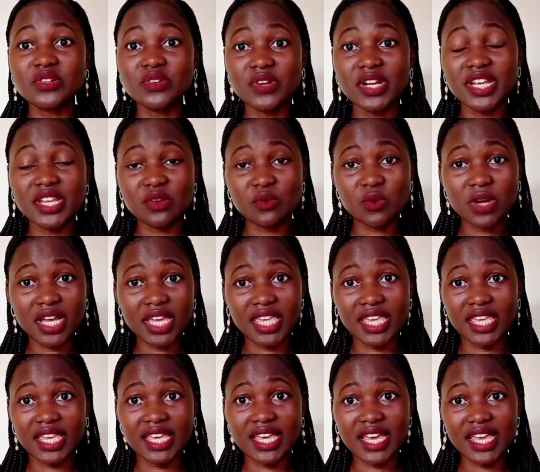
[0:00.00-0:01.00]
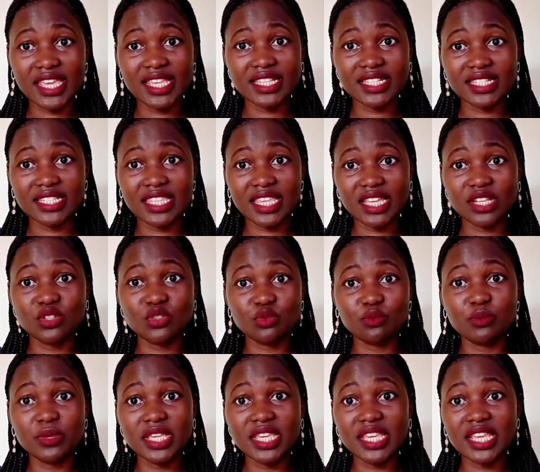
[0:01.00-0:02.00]
already working guys tend
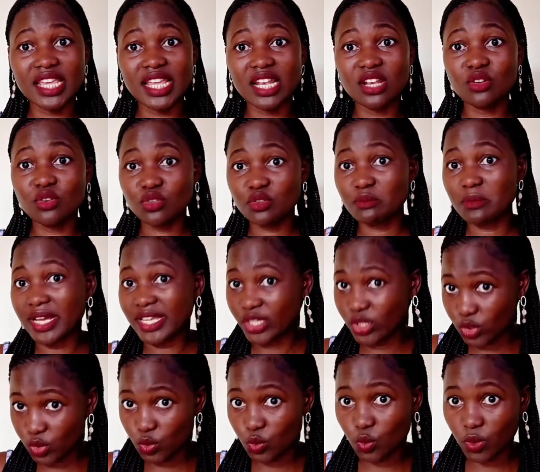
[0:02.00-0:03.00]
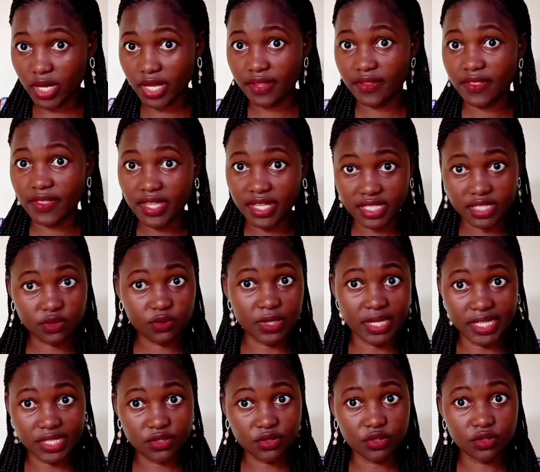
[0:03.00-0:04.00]
to be a lot mature. That's
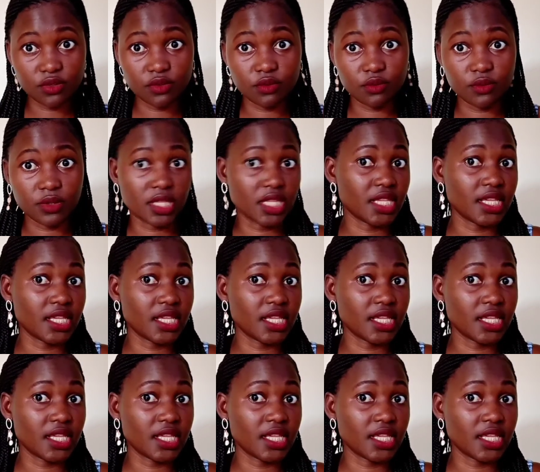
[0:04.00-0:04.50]
what I told you